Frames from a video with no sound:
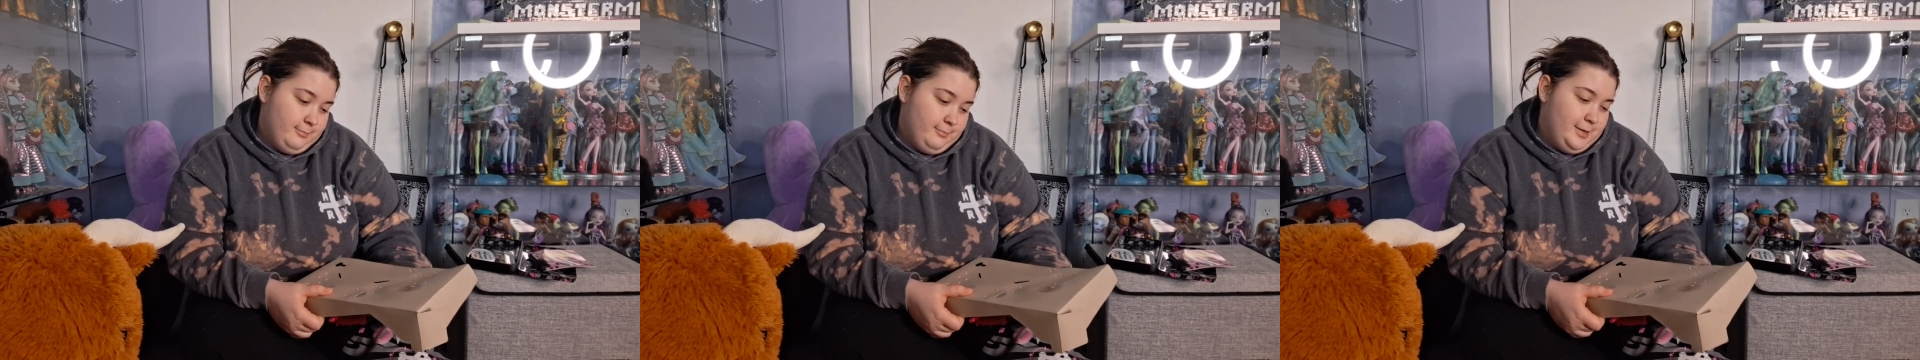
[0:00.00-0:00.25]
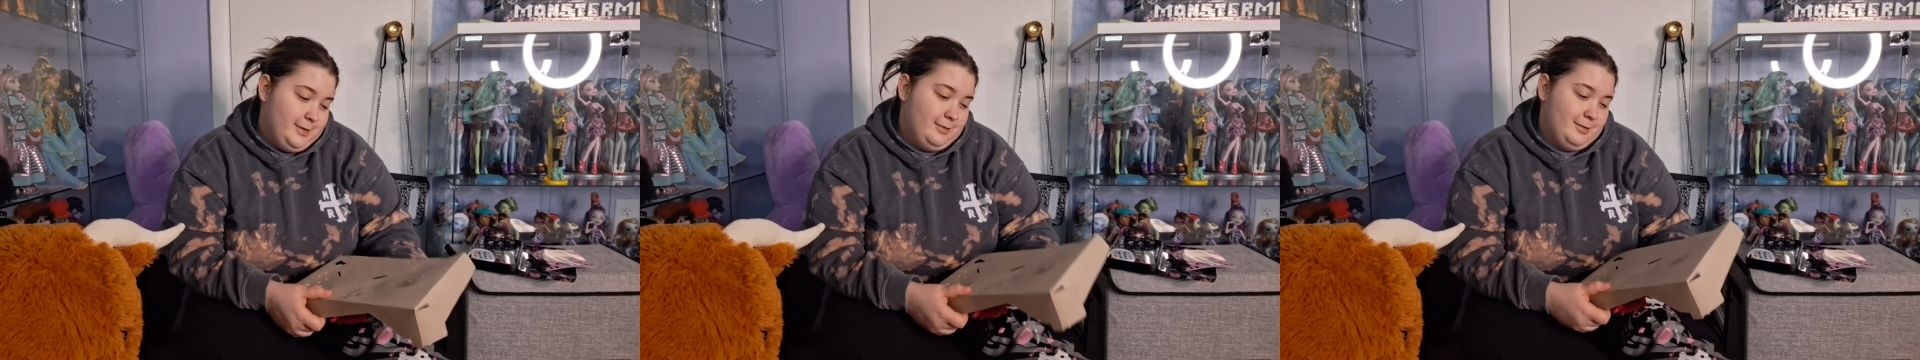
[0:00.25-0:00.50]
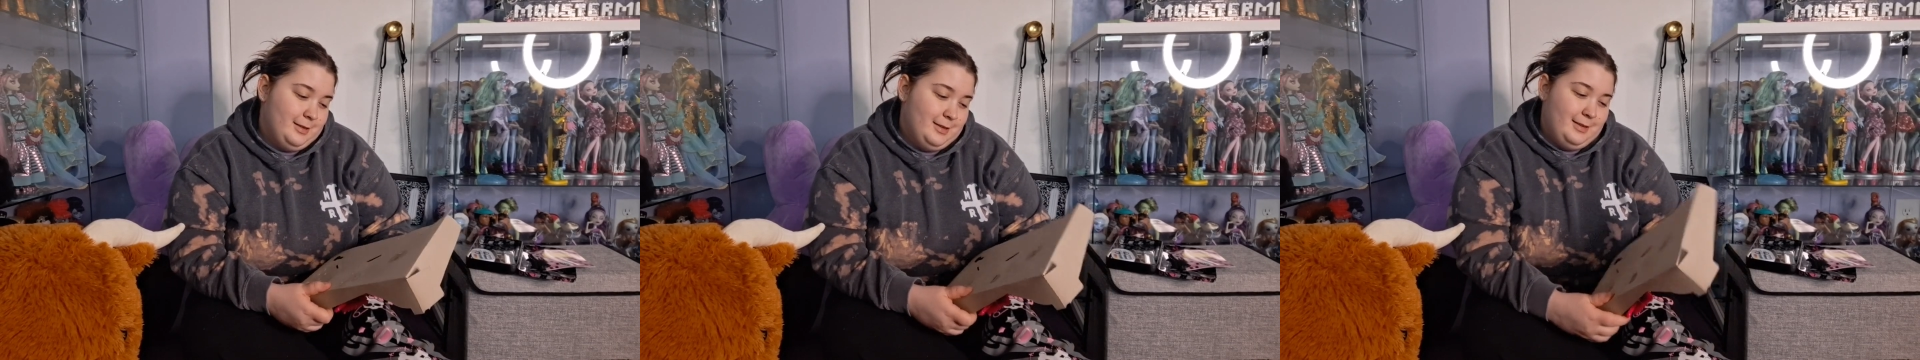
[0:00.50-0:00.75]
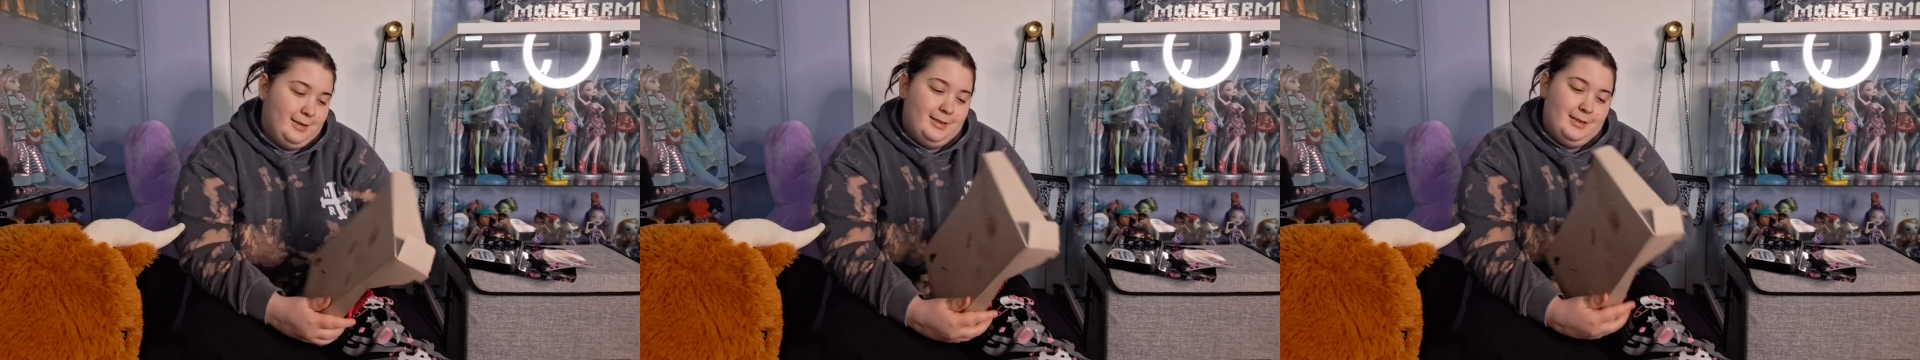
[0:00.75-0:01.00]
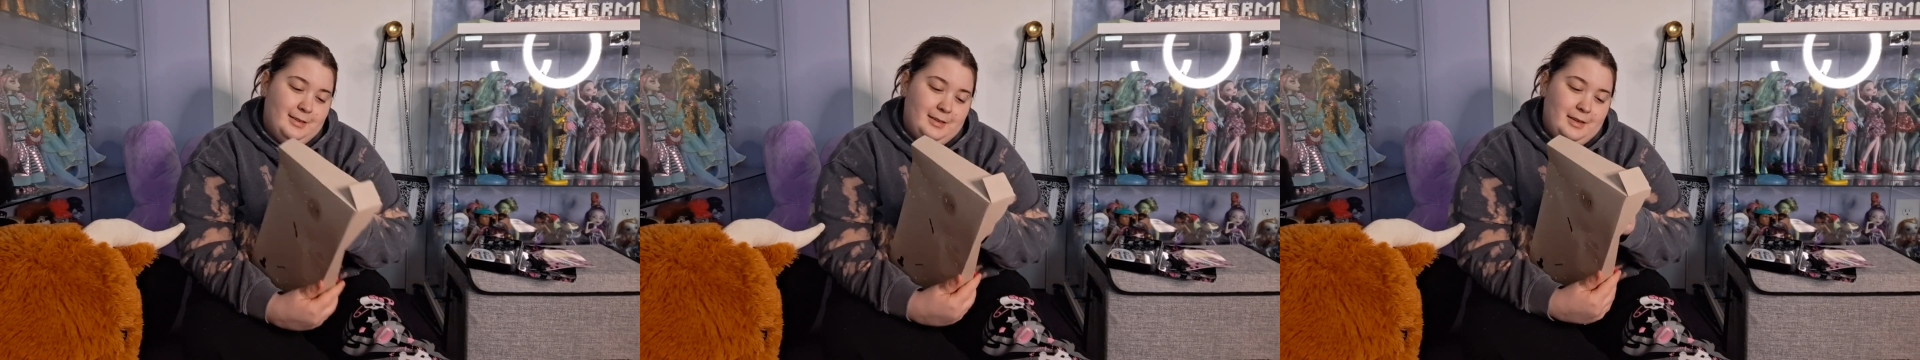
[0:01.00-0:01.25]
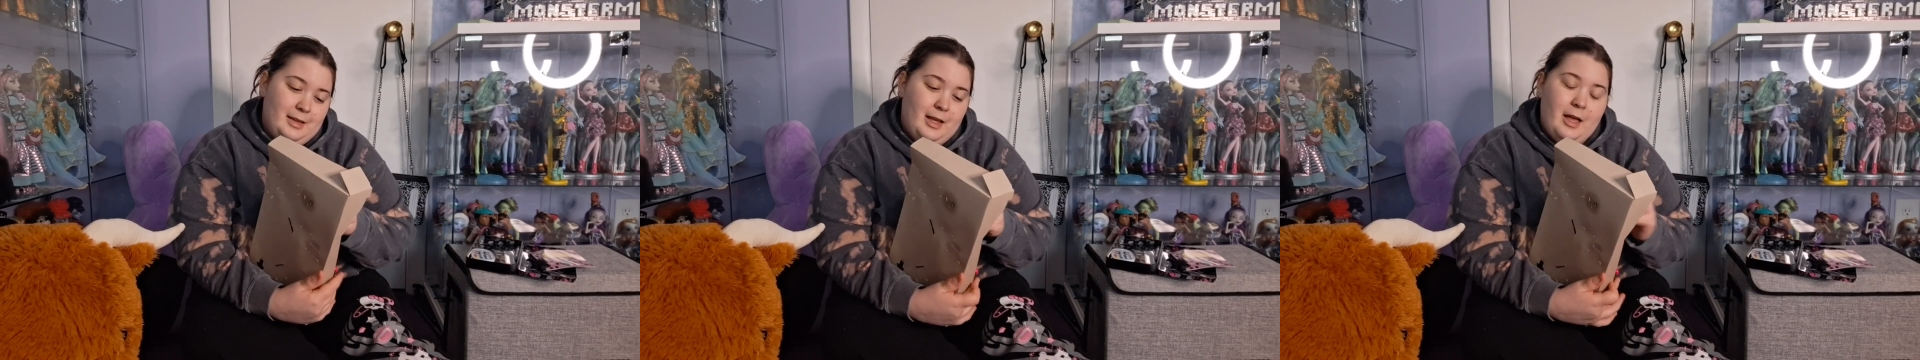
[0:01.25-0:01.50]

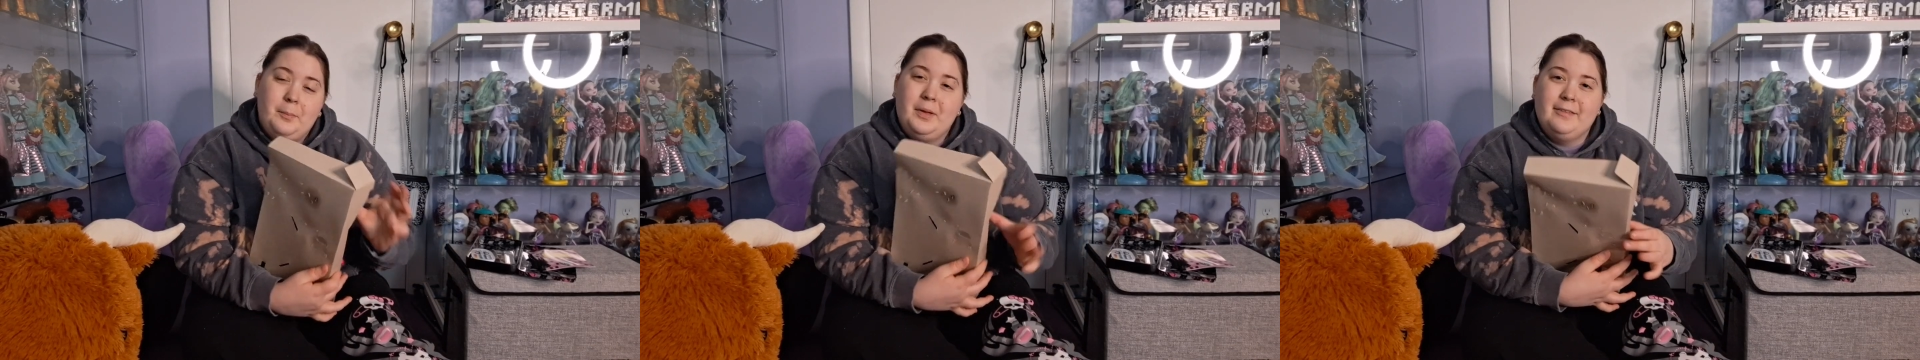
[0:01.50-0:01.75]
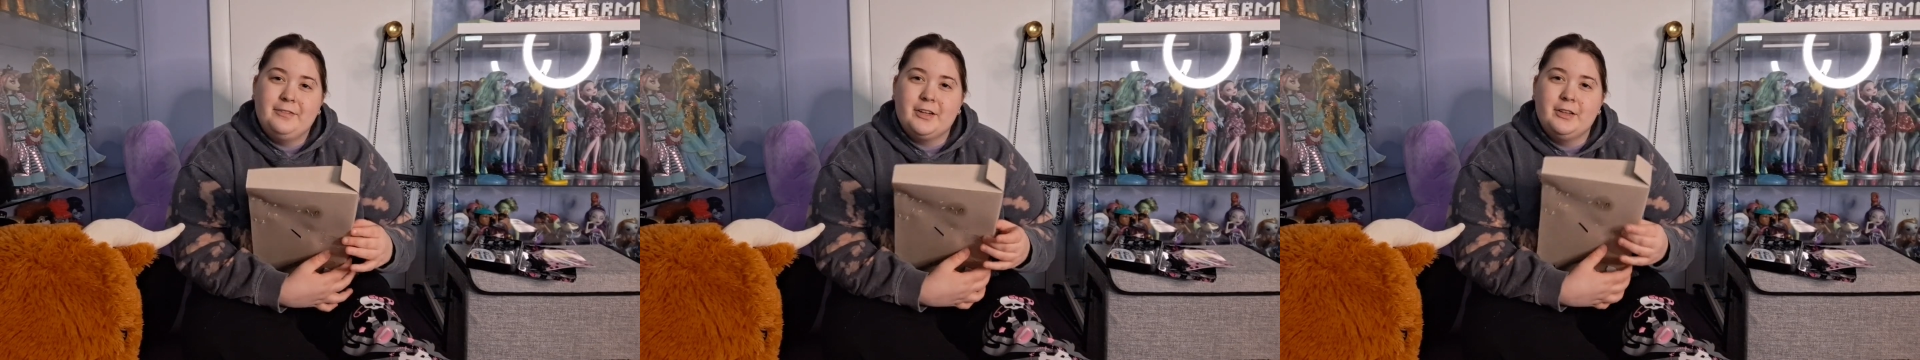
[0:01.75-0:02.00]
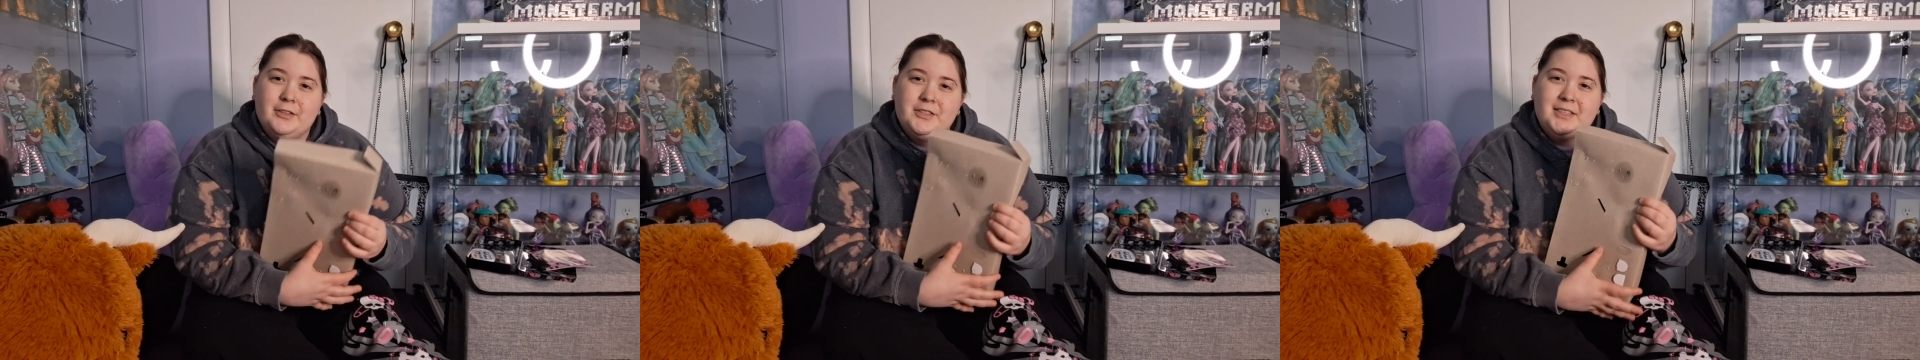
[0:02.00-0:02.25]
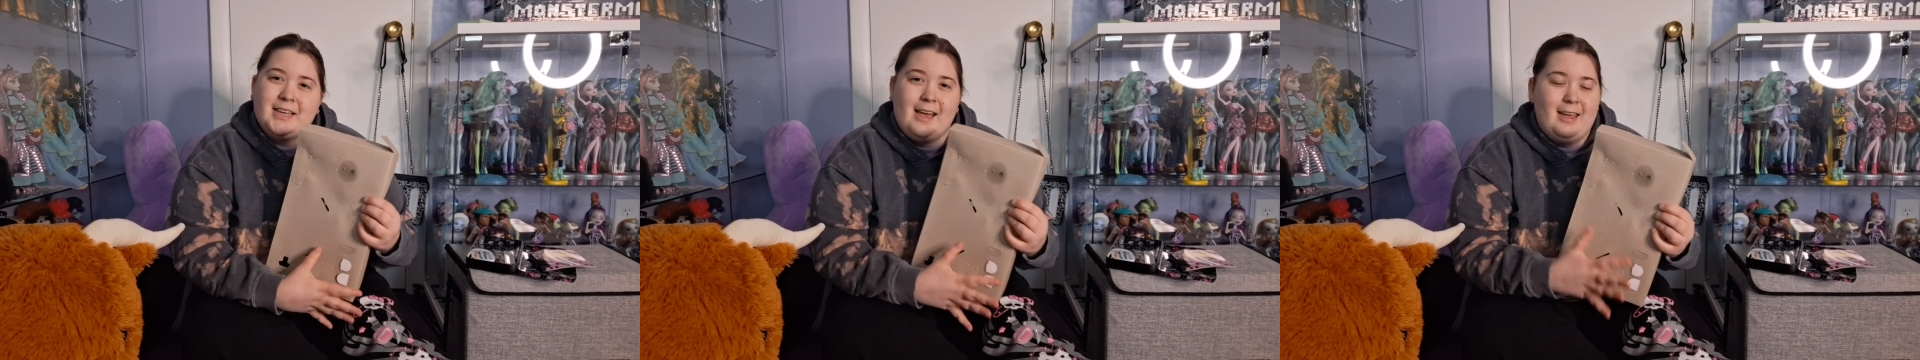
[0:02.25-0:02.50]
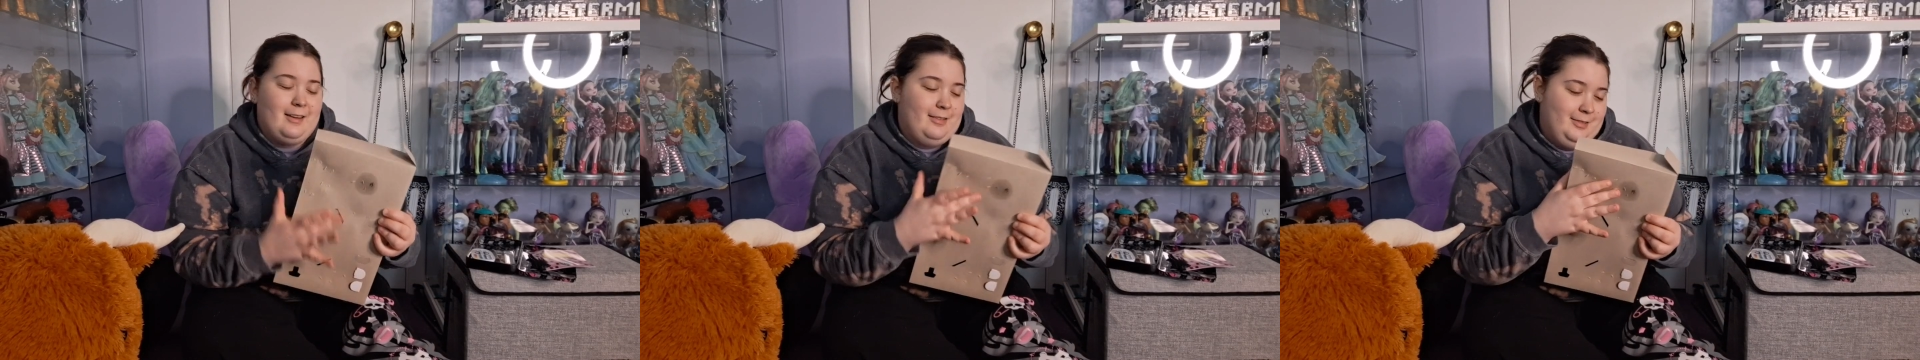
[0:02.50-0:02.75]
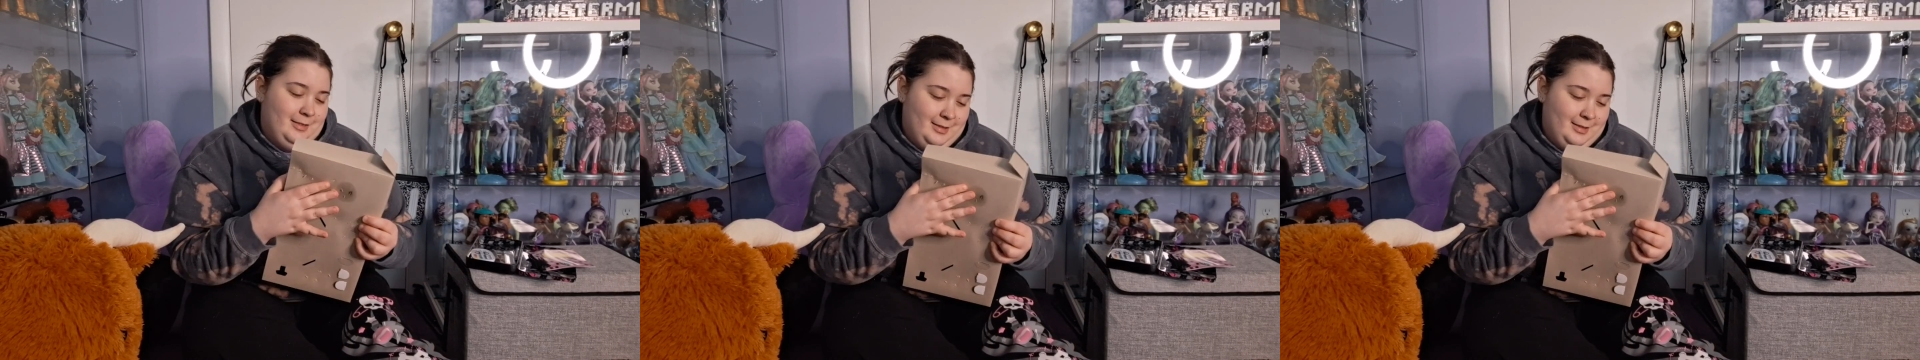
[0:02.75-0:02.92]
A bit of a glue stain,